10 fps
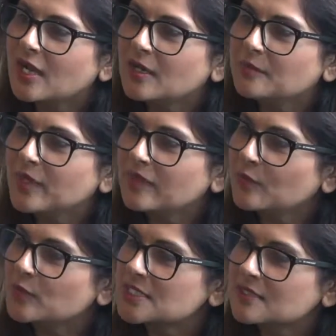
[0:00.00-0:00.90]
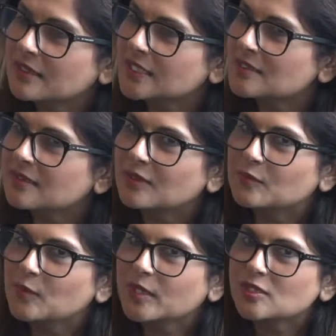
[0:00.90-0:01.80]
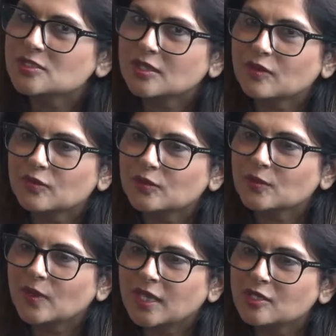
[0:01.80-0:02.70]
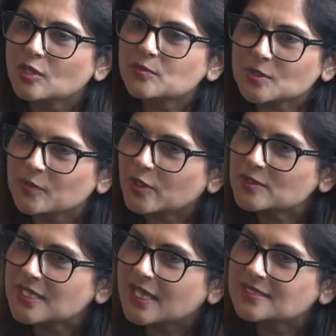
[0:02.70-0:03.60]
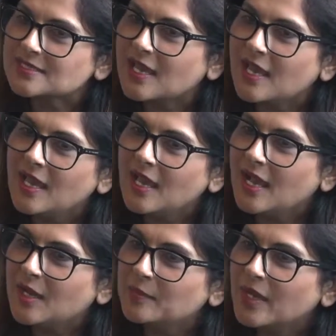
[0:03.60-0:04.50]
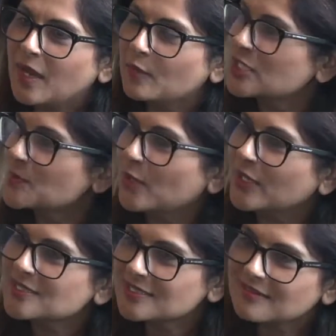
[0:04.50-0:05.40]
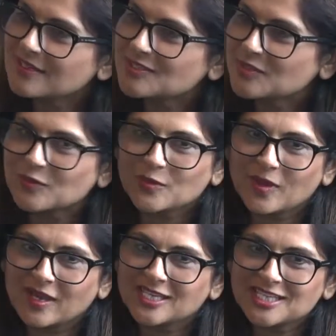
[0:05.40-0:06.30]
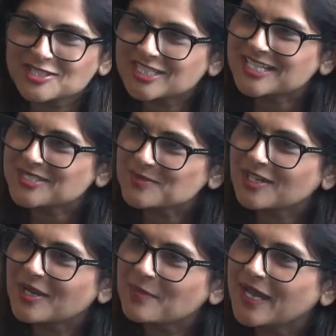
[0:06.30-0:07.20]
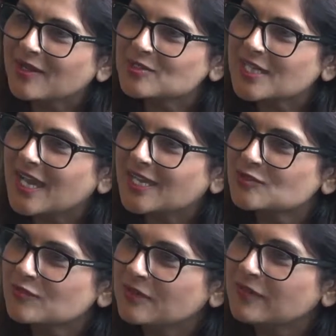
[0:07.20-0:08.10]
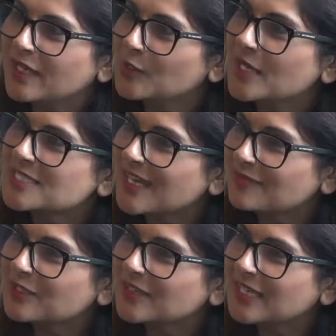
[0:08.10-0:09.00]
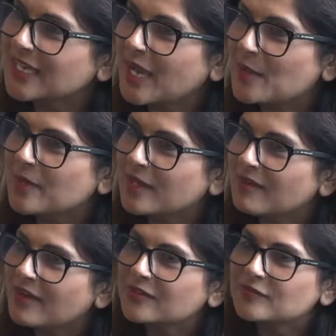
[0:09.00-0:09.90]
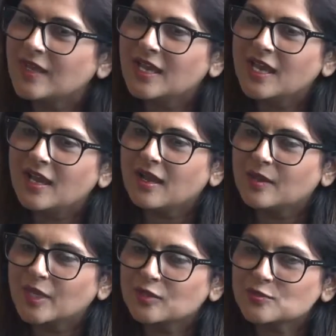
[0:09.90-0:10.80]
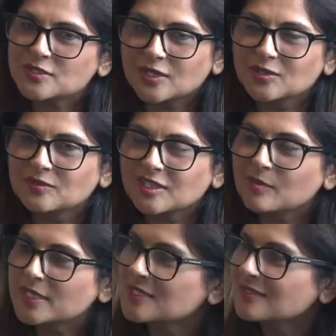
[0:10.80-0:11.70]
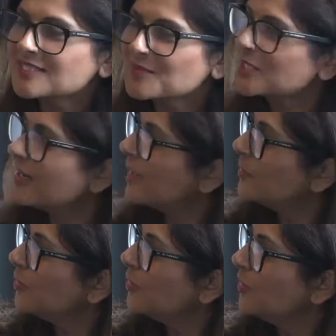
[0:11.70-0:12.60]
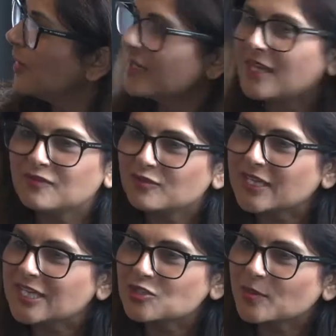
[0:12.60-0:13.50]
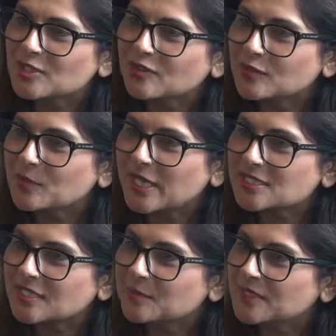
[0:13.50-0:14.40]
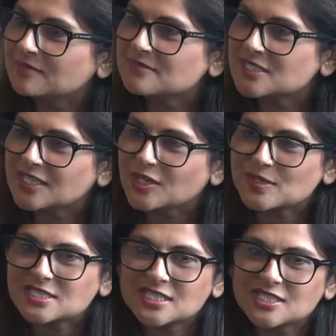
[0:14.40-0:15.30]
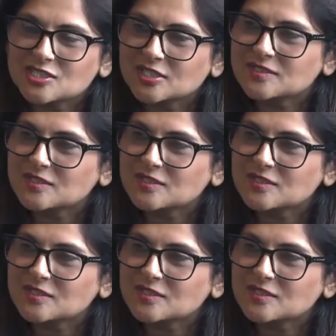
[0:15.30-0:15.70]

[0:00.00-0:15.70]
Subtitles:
And then we decided that we were going to go through an adoption process, at which point I just thought I need to take some time out and reevaluate everything and my life. And also give my son some time, who I never really dropped off or picked up and didn't know his teachers.